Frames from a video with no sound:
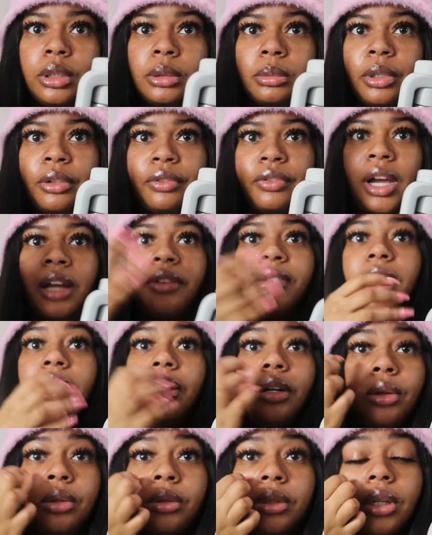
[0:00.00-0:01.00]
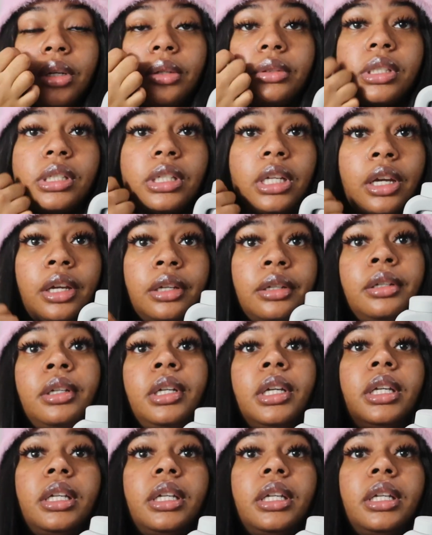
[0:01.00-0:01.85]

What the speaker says: Osmo 5. And also to note,